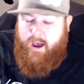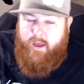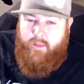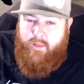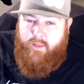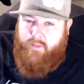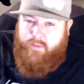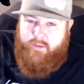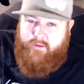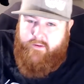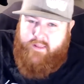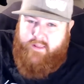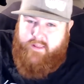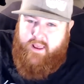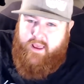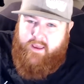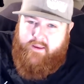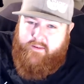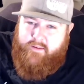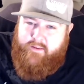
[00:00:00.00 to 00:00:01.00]
this
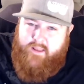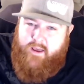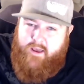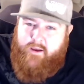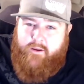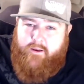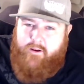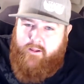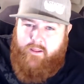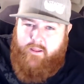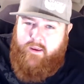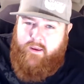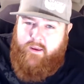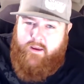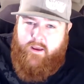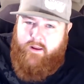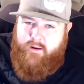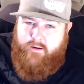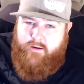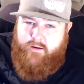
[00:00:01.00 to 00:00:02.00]
tank is not going to leak
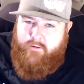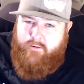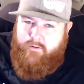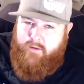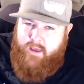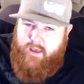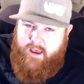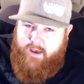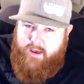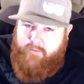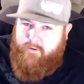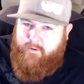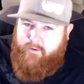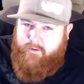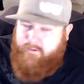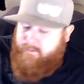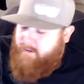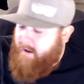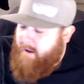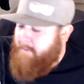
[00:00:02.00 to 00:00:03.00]
on you, ever.
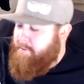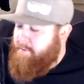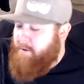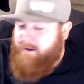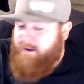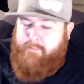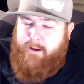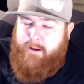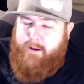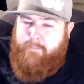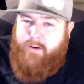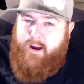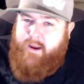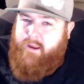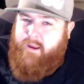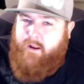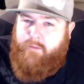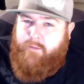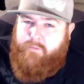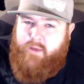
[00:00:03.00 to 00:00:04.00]
I put it in my
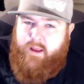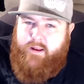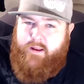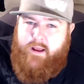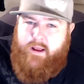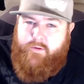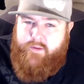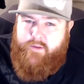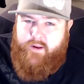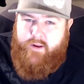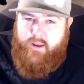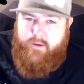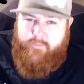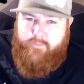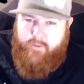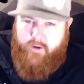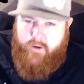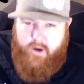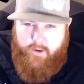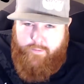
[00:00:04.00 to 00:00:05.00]
pocket upside down today for
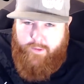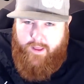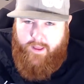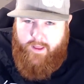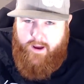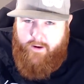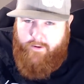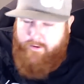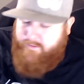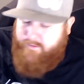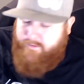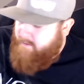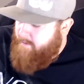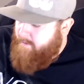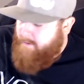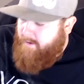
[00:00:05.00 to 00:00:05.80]
a couple hours.